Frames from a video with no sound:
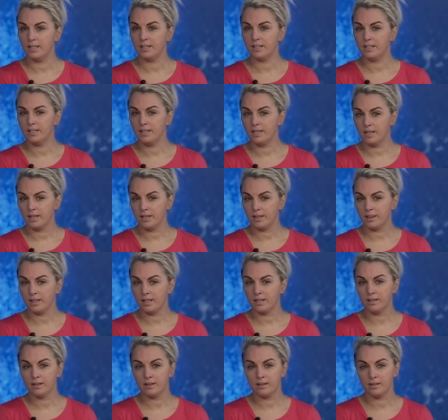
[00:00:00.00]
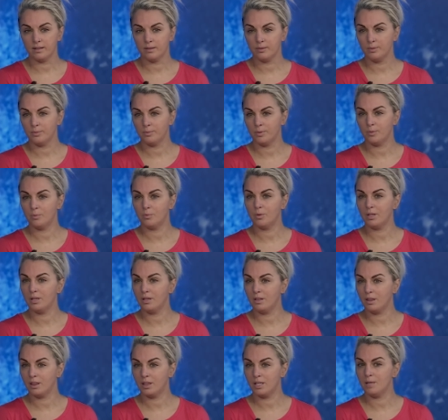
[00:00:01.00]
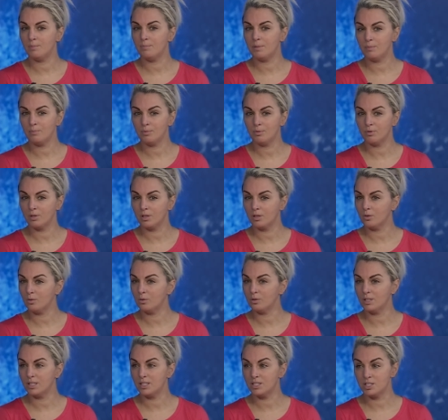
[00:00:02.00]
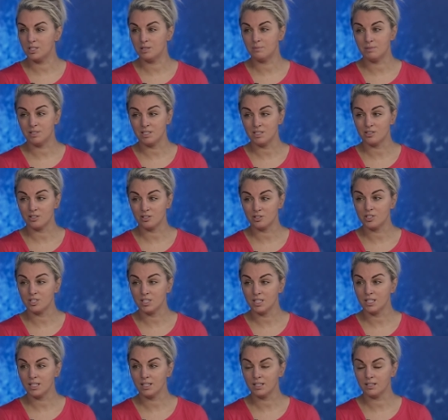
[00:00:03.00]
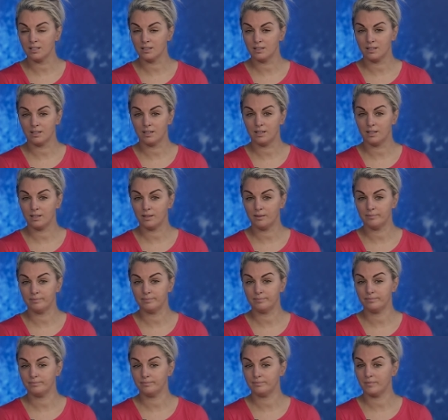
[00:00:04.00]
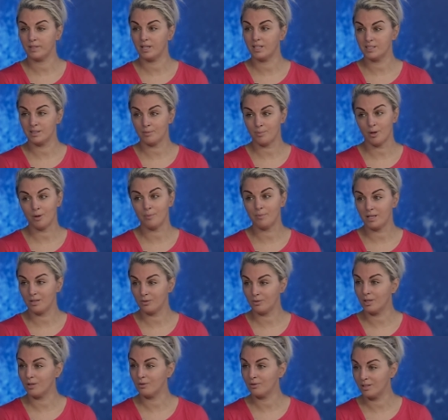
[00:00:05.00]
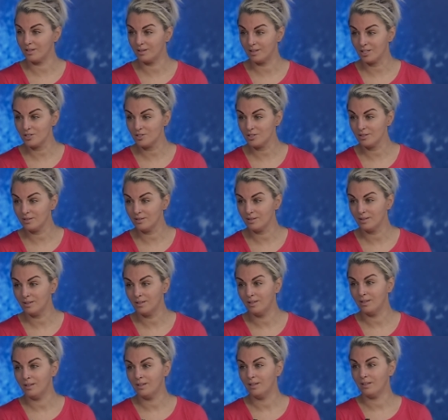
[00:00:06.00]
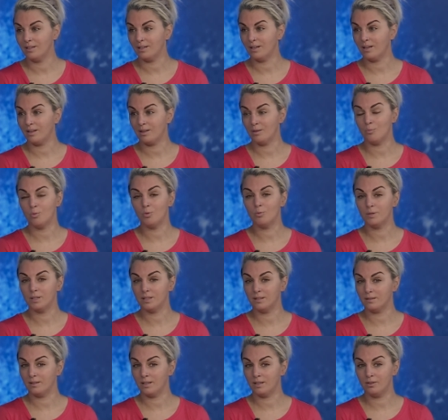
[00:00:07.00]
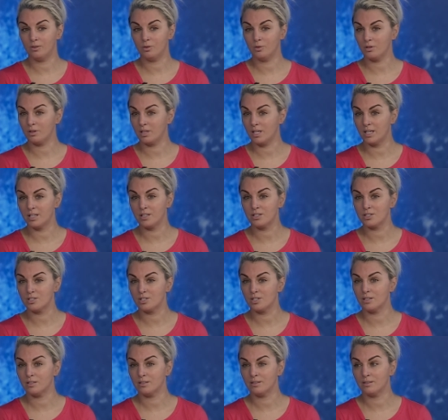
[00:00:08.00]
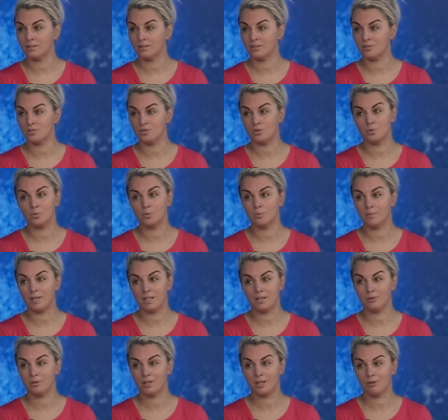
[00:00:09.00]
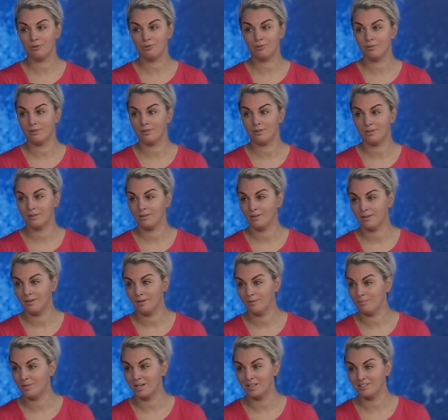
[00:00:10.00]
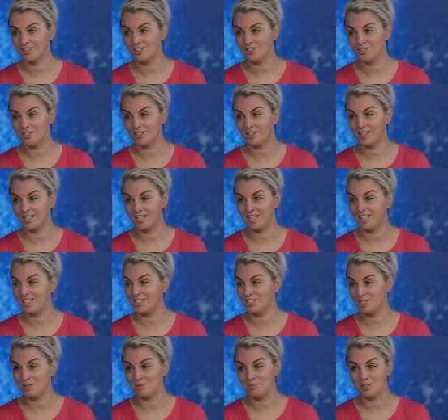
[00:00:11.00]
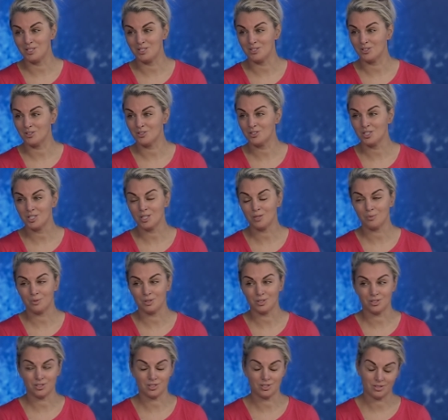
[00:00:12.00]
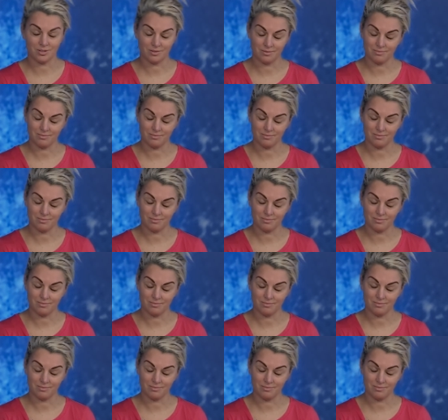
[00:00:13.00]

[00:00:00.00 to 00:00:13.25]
Yeah, I think that, well, one in three people that go to a GP surgery is about a mental health condition. Yeah, at the moment in North Lanarkshire, there's no mental health practitioner in any GP surgery, which